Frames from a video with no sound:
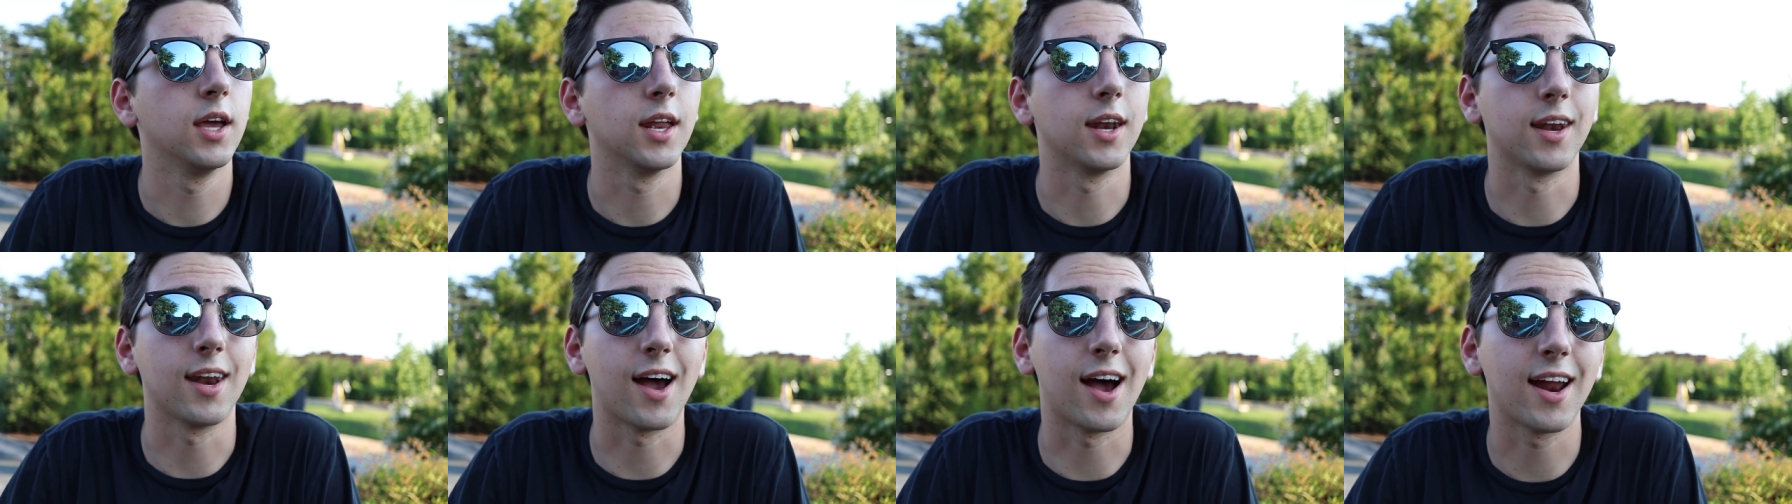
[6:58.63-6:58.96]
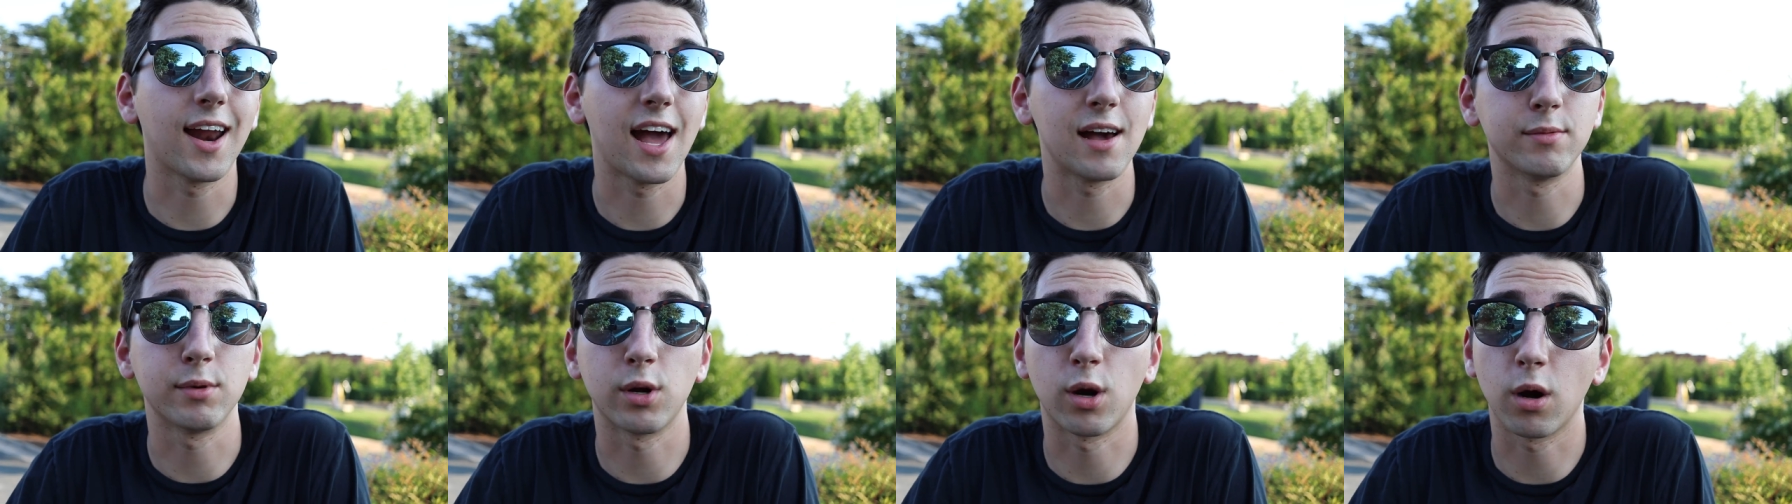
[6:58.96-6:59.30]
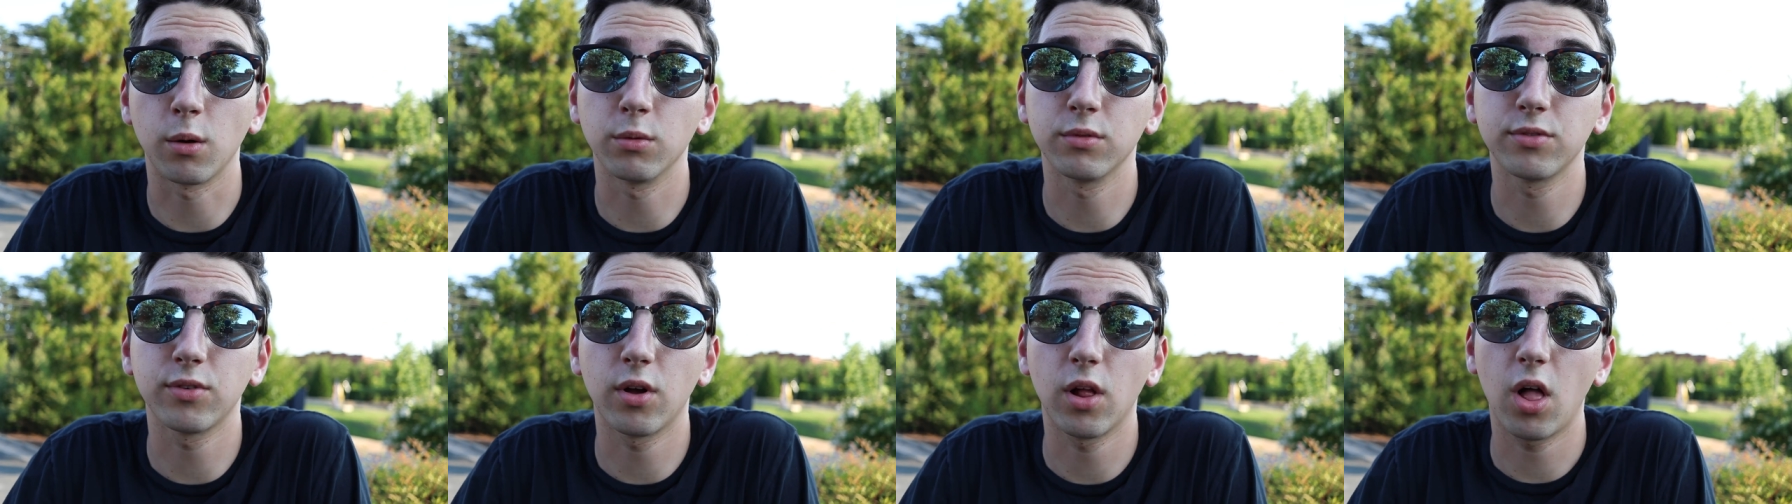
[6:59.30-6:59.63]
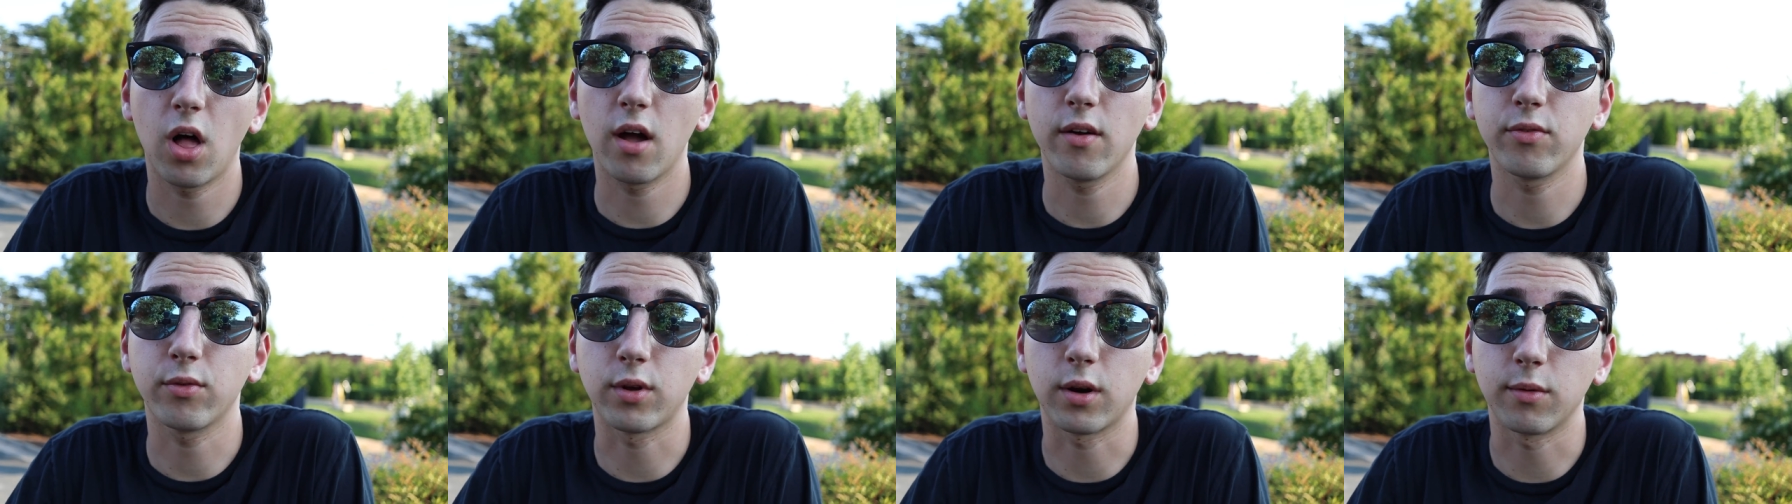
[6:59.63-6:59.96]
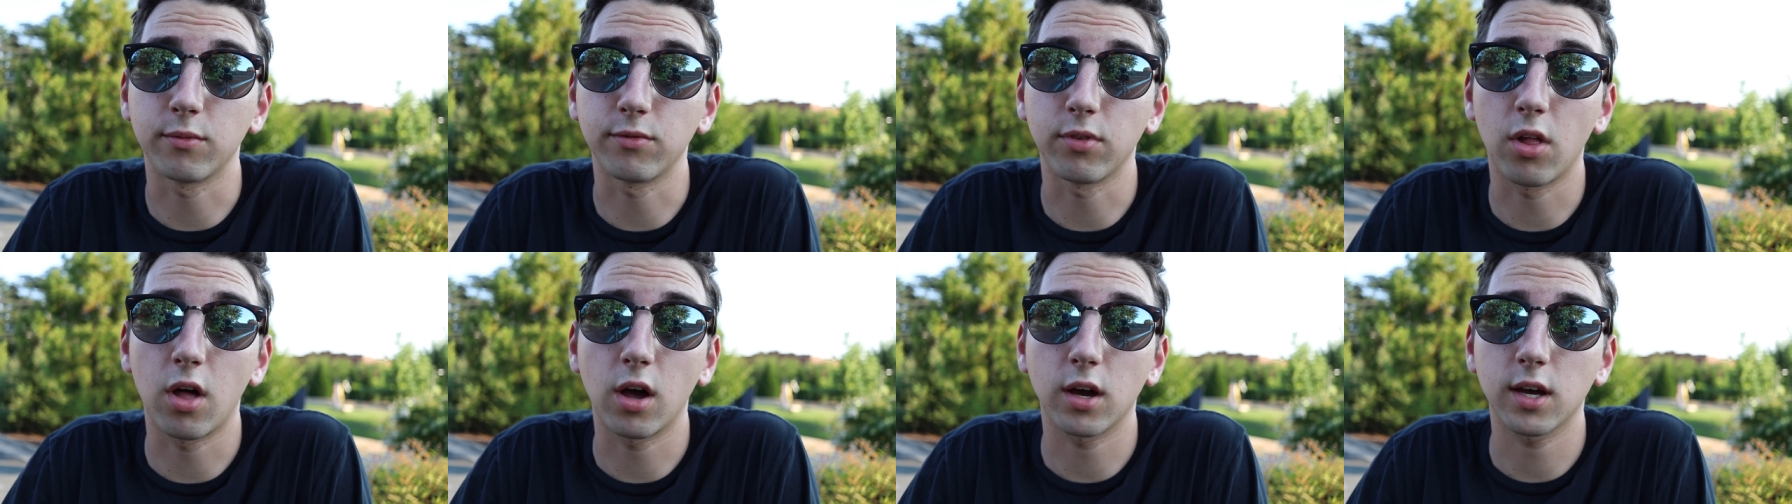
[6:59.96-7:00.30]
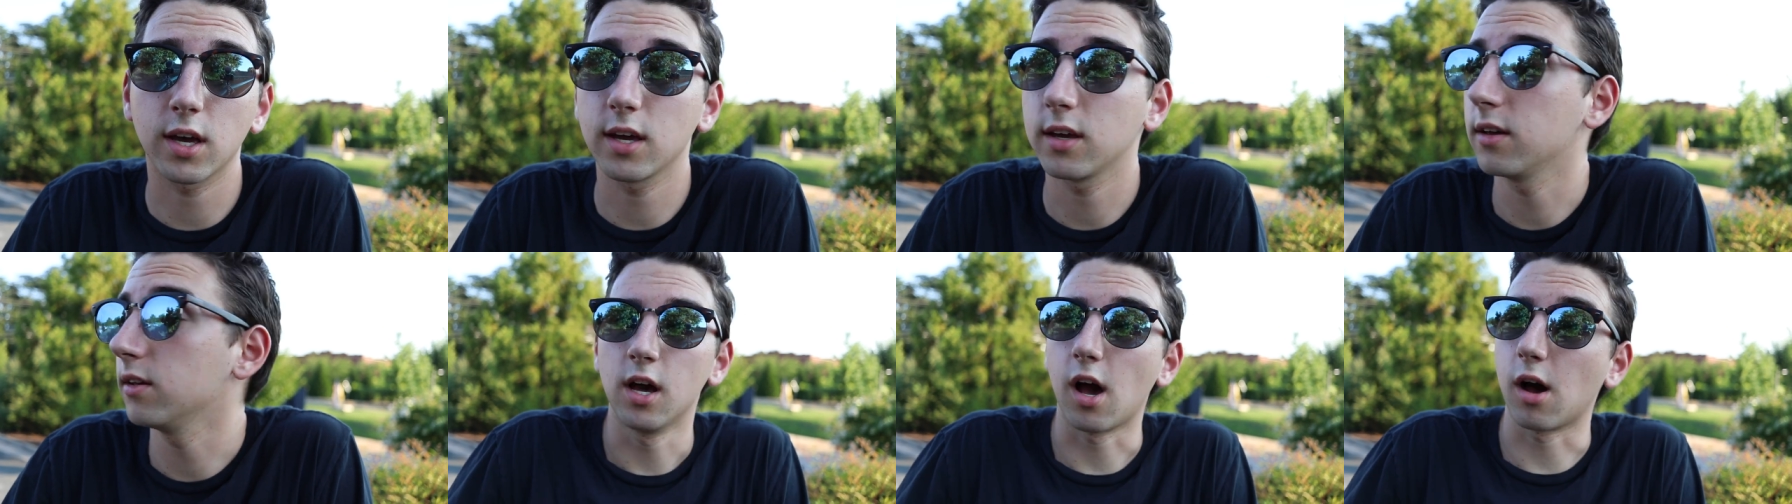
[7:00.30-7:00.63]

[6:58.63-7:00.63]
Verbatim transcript: not have my arms fall off when I'm vlogging.